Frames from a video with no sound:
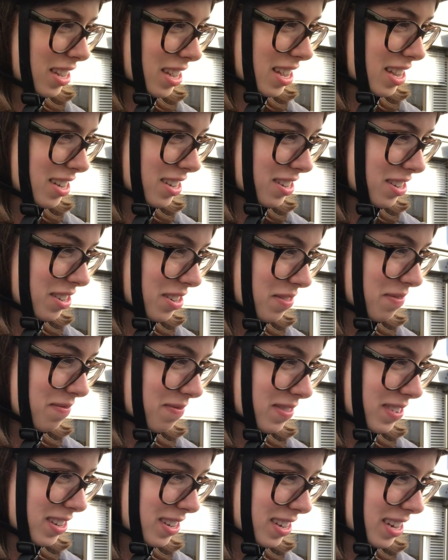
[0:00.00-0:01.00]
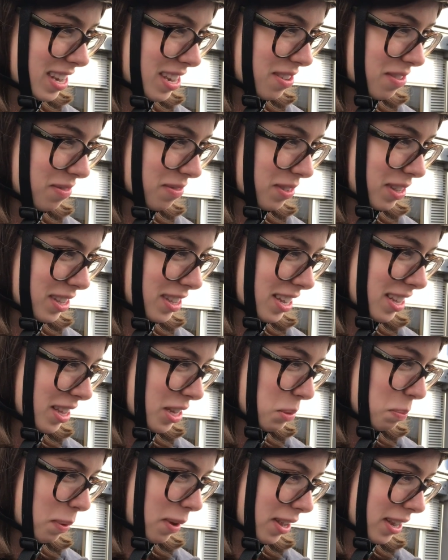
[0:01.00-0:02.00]
And now I think
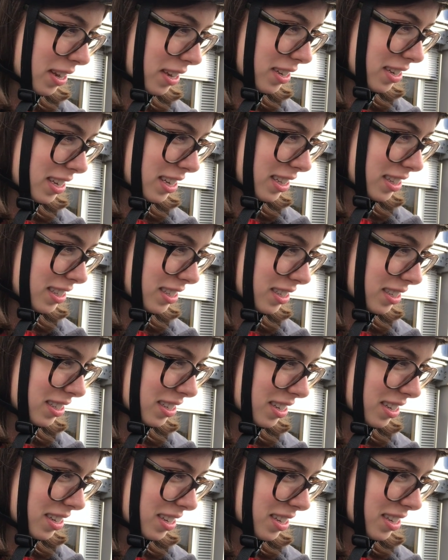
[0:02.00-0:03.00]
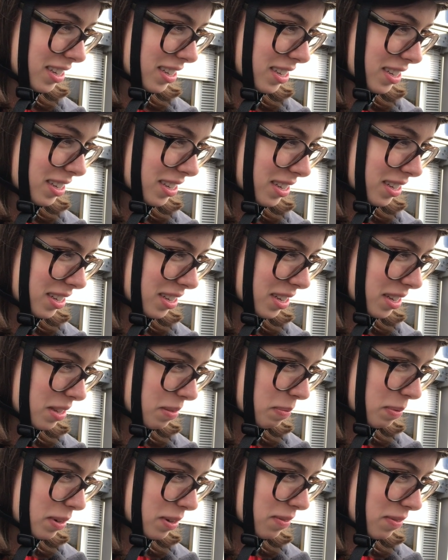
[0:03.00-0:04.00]
this bike needs
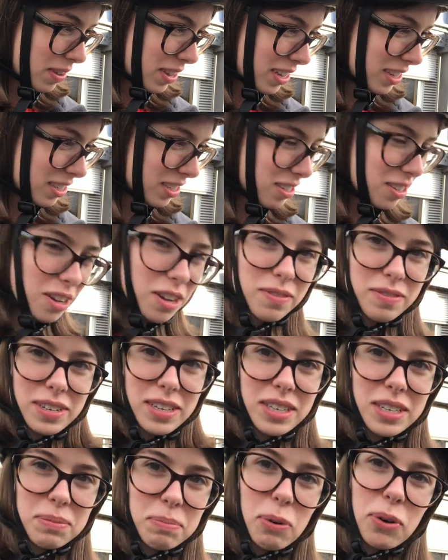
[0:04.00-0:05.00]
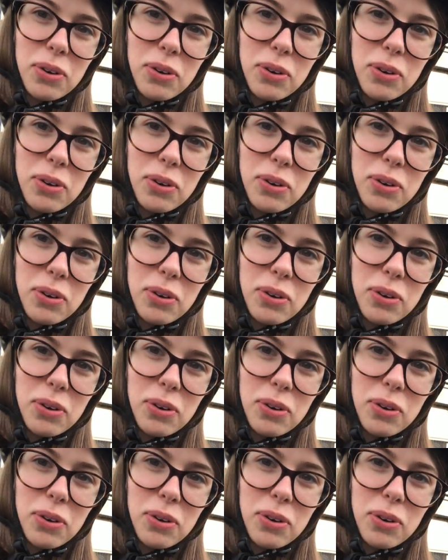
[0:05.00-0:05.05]
a bit of a service,